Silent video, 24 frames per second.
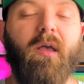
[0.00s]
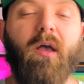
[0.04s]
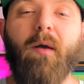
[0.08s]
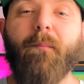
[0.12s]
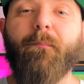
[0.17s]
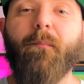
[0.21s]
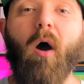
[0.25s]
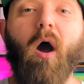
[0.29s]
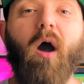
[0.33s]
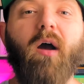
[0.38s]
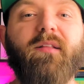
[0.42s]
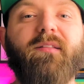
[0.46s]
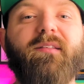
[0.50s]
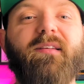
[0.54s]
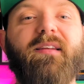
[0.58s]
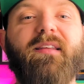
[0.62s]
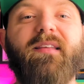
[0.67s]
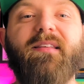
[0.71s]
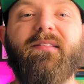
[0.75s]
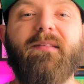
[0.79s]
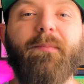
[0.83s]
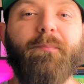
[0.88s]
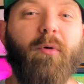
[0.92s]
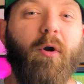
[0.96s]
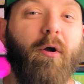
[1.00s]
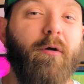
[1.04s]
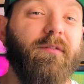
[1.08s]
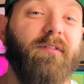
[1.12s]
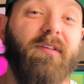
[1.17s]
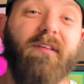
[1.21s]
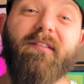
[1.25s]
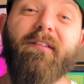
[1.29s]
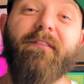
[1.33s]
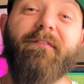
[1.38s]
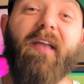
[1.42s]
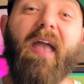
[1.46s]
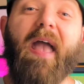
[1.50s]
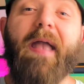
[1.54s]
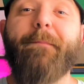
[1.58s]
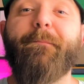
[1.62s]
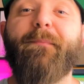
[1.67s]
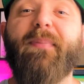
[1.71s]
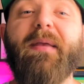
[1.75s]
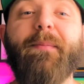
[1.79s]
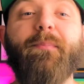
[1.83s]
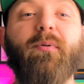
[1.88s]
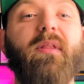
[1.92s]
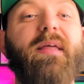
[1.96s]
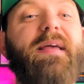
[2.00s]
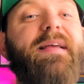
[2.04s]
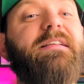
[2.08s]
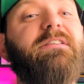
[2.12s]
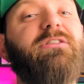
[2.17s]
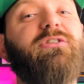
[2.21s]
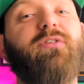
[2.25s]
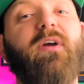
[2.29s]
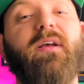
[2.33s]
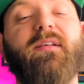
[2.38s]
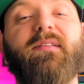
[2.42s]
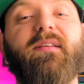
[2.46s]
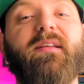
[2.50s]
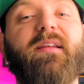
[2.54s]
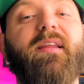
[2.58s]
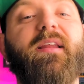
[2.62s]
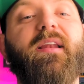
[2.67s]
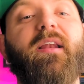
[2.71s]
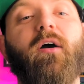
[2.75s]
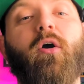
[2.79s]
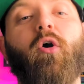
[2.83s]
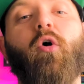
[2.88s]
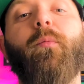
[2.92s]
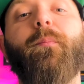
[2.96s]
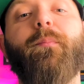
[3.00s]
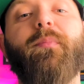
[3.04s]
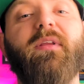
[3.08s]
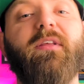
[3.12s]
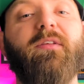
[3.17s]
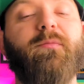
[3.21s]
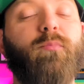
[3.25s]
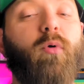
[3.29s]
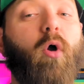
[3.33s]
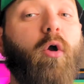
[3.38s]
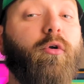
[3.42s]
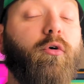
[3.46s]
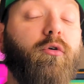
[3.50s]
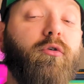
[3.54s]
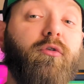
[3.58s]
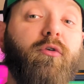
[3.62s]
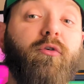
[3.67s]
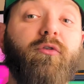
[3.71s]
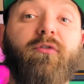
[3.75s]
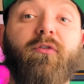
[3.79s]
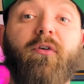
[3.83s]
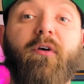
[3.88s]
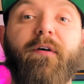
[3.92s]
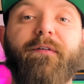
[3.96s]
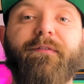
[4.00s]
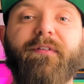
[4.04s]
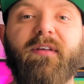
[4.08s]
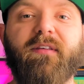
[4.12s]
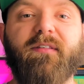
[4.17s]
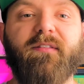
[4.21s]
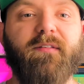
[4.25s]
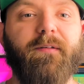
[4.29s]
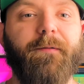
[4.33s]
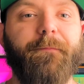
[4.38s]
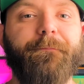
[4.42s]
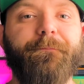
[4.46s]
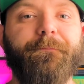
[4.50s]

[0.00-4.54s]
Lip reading: Marketing is the process of getting people interested in a company's product or service.